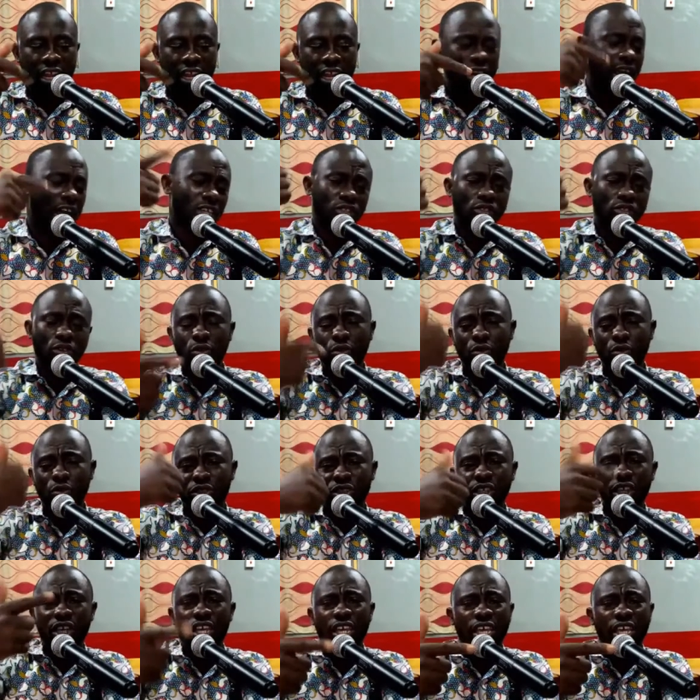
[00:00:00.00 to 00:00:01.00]
da. So we will
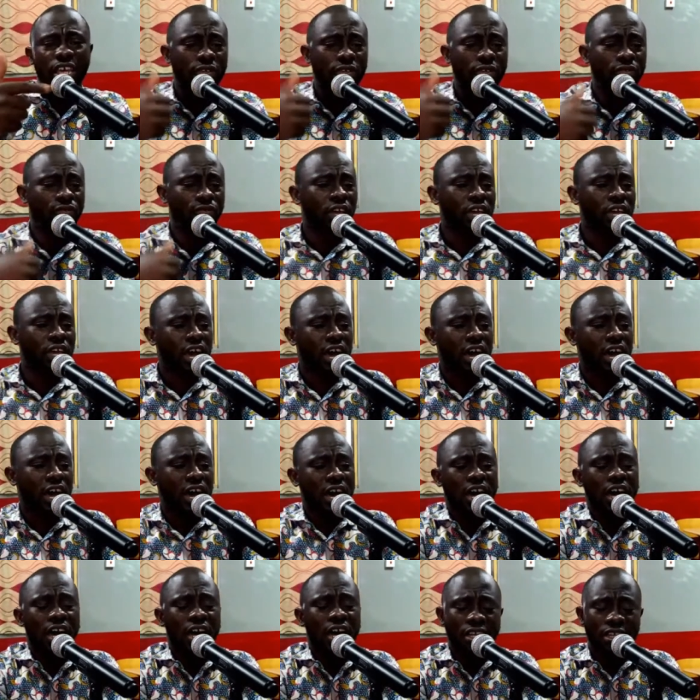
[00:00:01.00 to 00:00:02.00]
see if
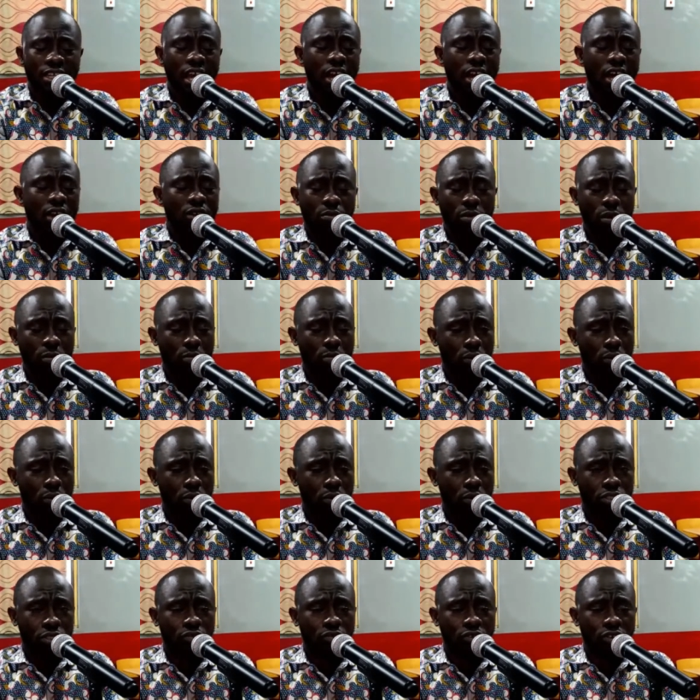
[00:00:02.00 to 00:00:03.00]
uh, that could be
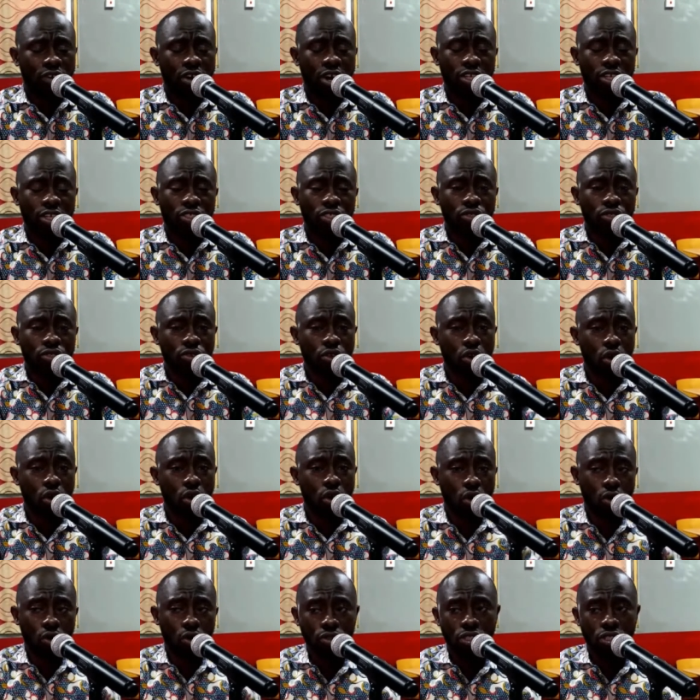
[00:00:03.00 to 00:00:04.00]
possible for us to
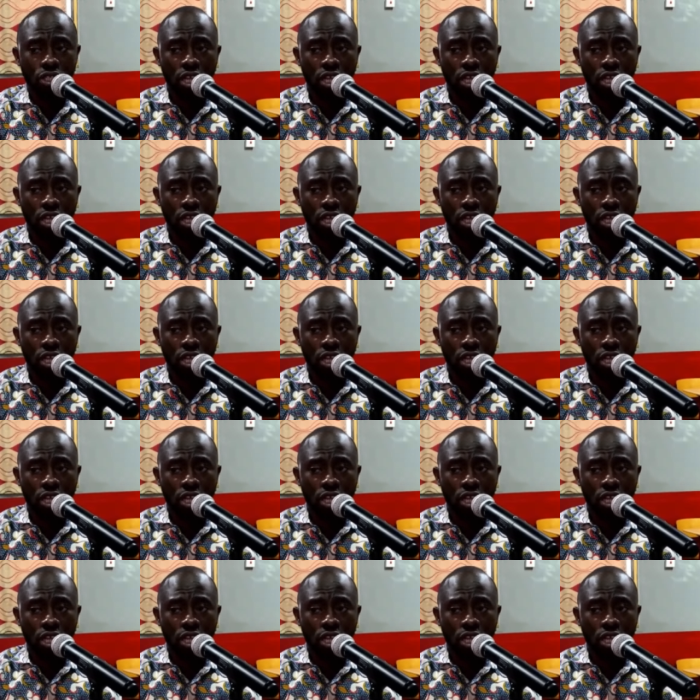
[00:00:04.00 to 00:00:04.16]
hold